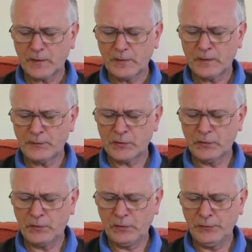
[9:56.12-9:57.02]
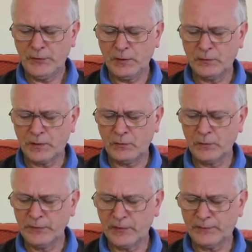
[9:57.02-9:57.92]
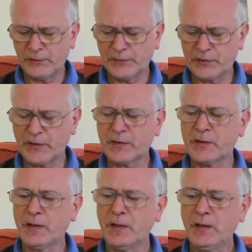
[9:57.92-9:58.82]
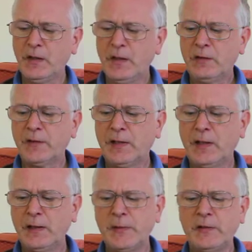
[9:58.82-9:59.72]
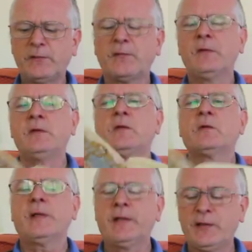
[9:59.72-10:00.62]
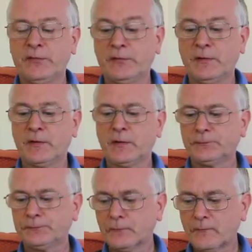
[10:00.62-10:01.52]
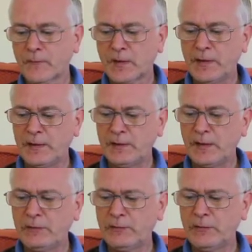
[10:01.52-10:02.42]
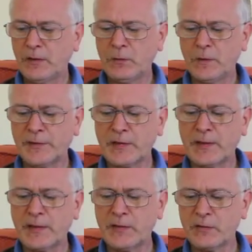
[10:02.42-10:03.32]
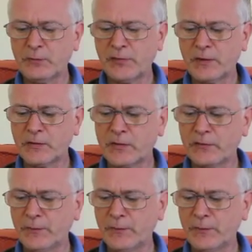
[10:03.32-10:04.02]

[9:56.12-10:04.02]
It was all new and wonderful to Shasta, for Calamine food is quite different. He didn't even know what the slices of brown stuff